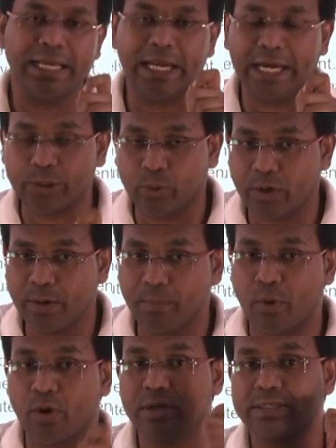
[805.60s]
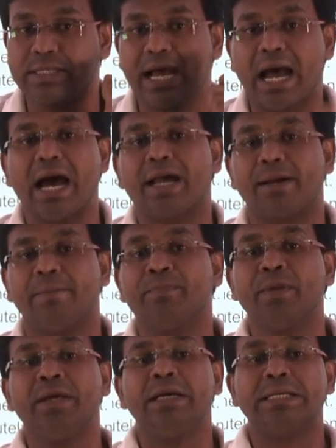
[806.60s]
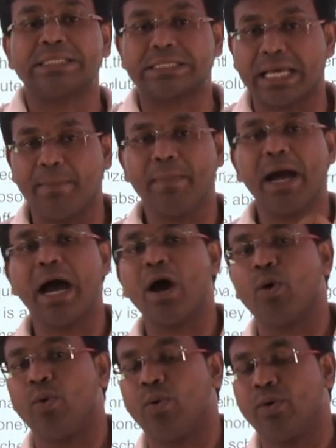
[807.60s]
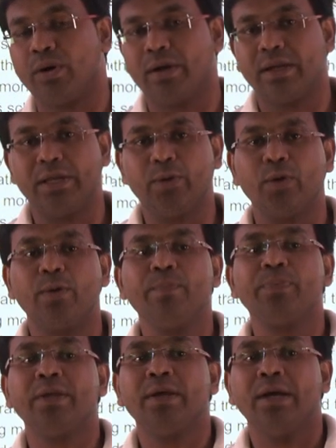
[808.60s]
electoral bonds are somehow, you know,